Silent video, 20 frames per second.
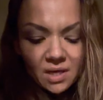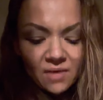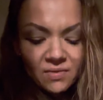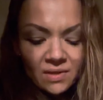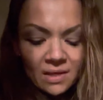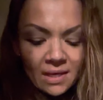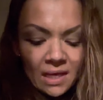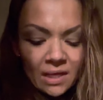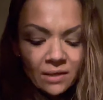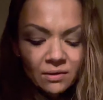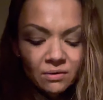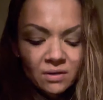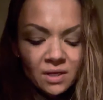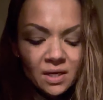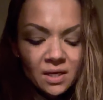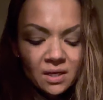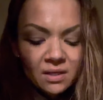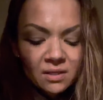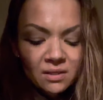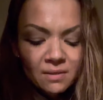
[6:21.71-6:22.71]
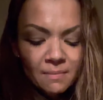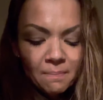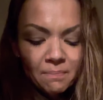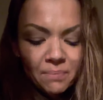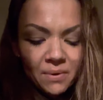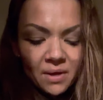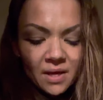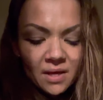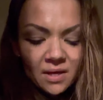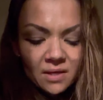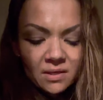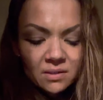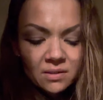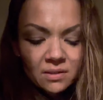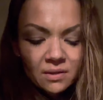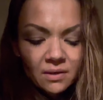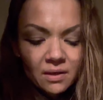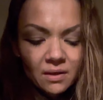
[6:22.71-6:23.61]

The internet is a buzz